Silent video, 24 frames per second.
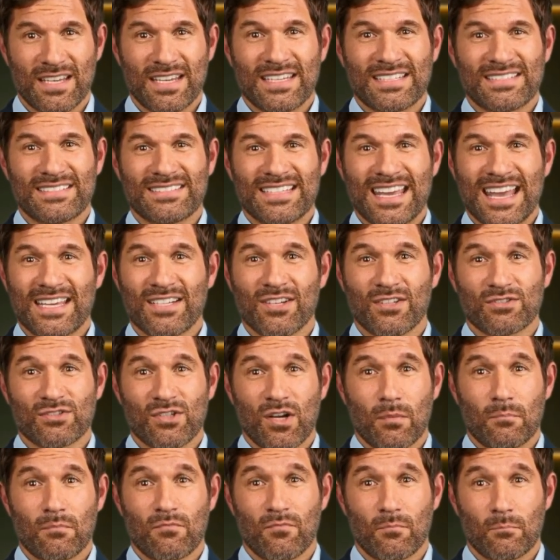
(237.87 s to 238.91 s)
Staying on
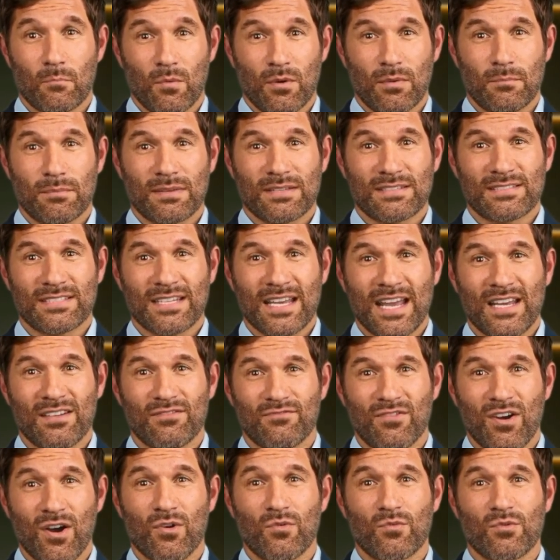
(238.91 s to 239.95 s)
top of appointments and
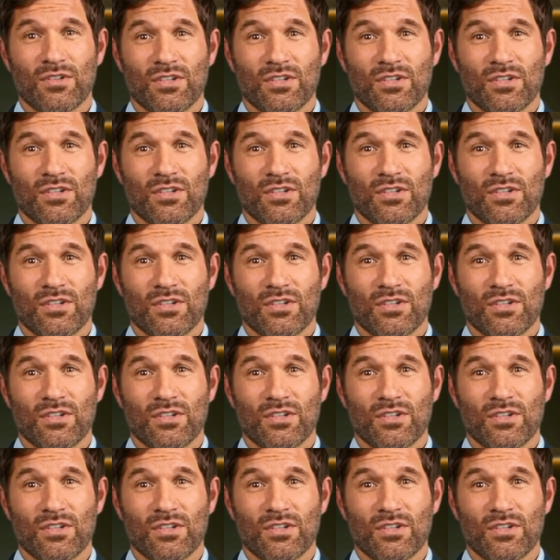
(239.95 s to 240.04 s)
following